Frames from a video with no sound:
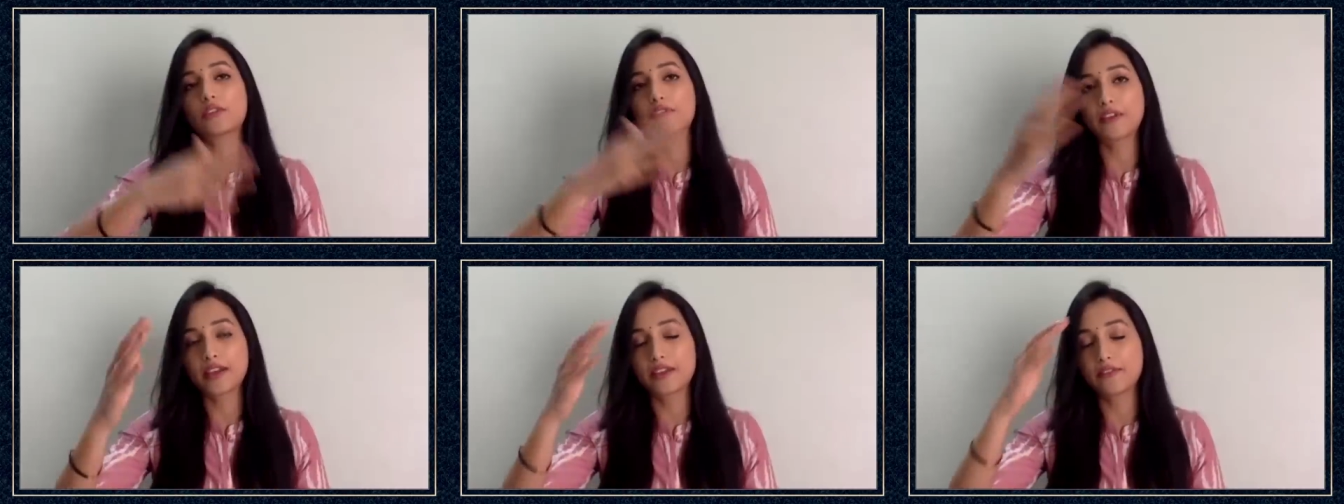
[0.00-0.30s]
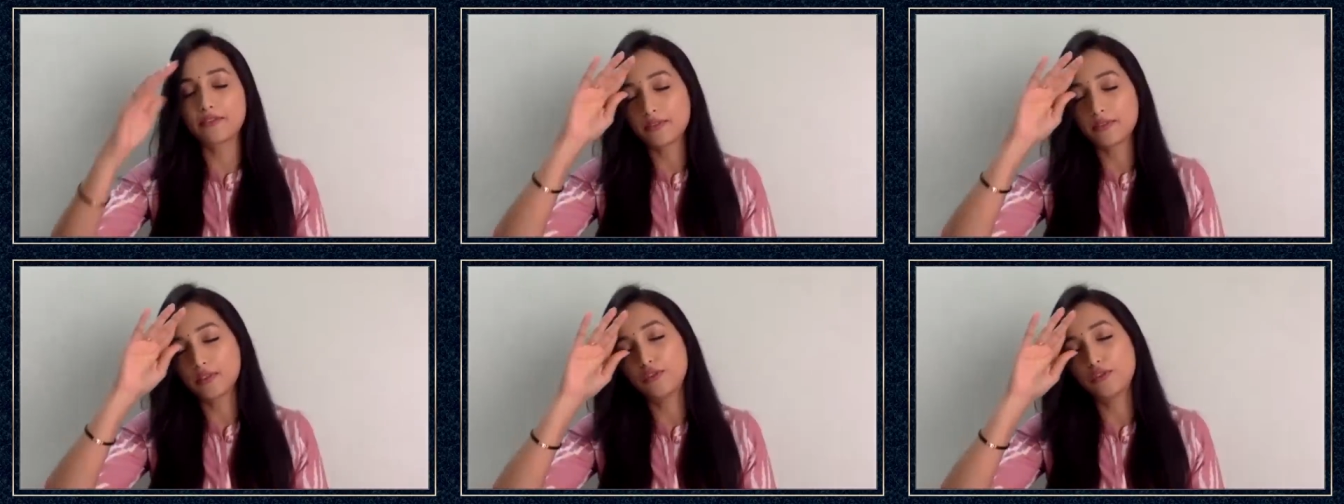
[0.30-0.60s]
five,
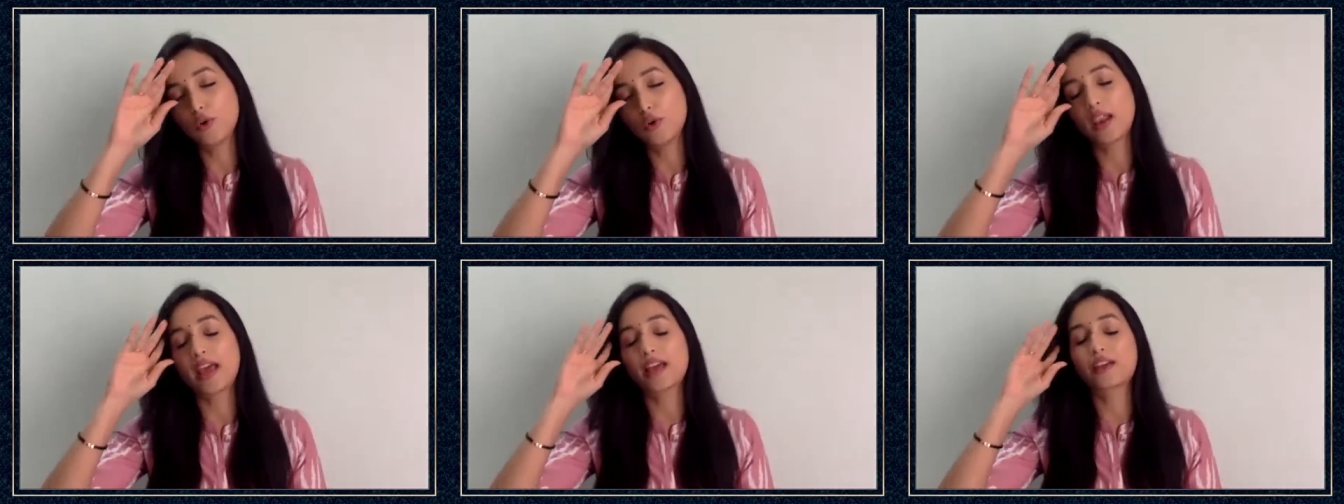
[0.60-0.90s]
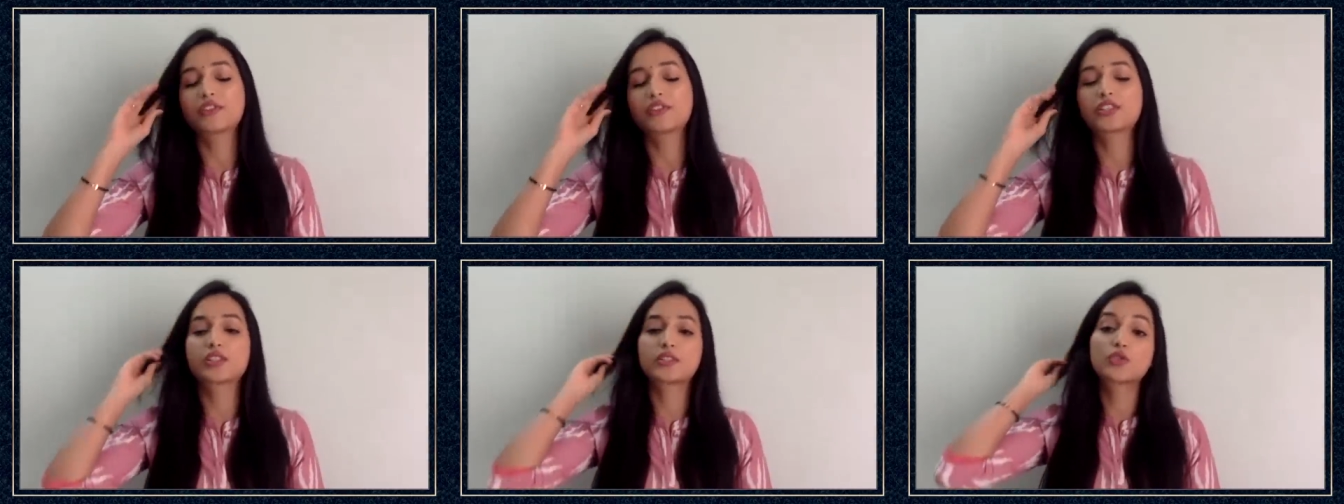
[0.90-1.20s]
four
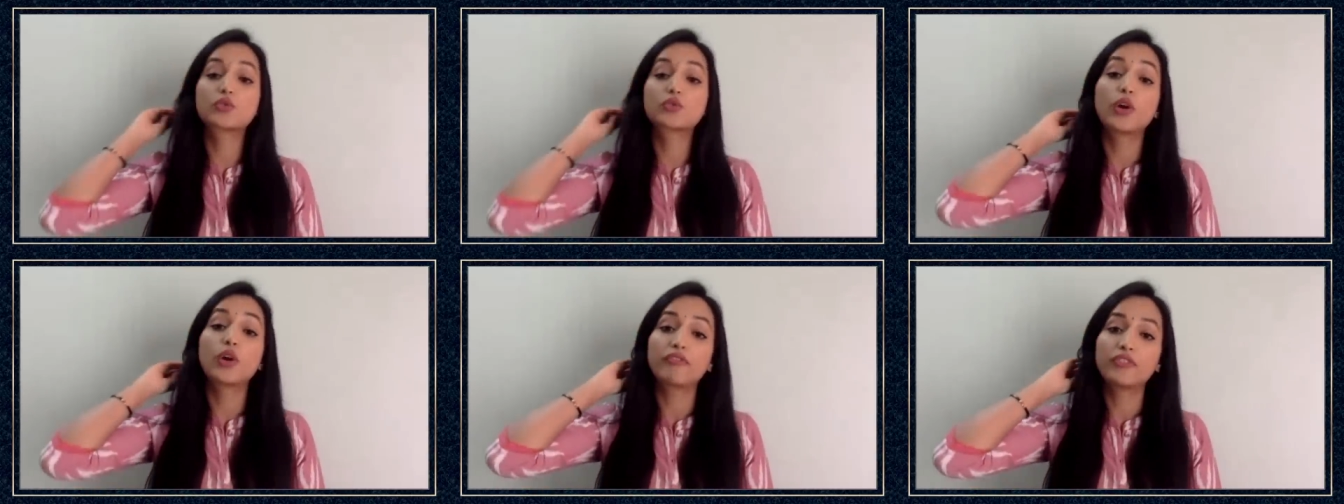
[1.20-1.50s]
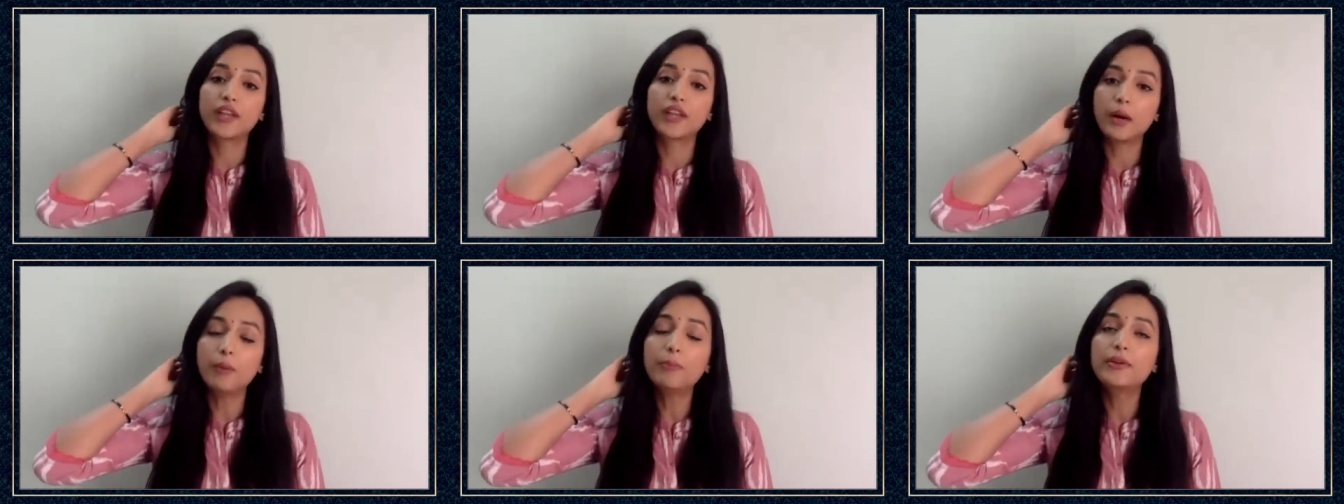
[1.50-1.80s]
languages who have
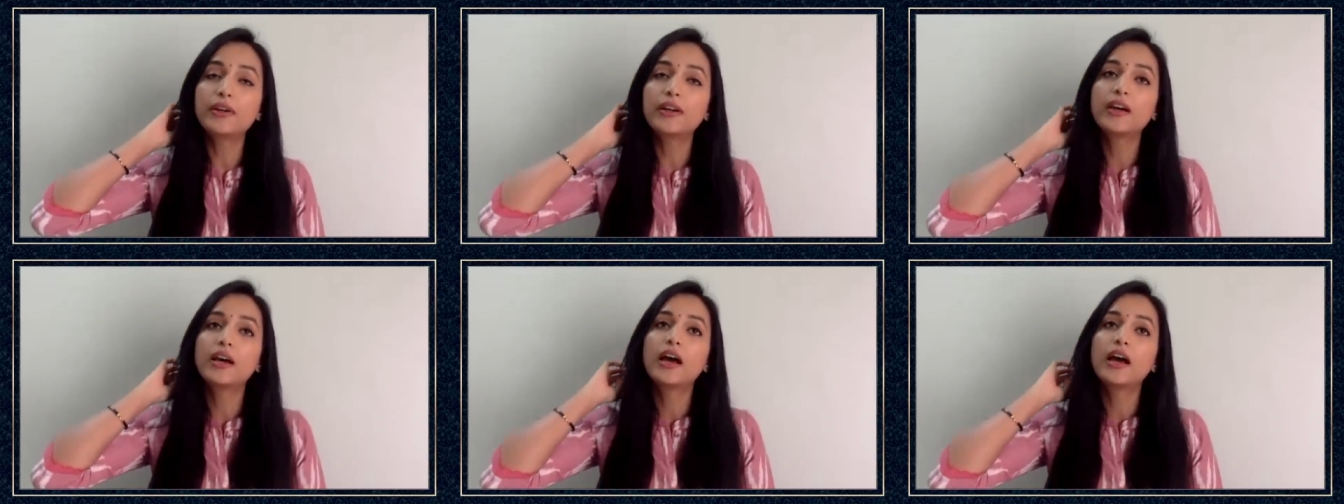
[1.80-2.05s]
dubbed,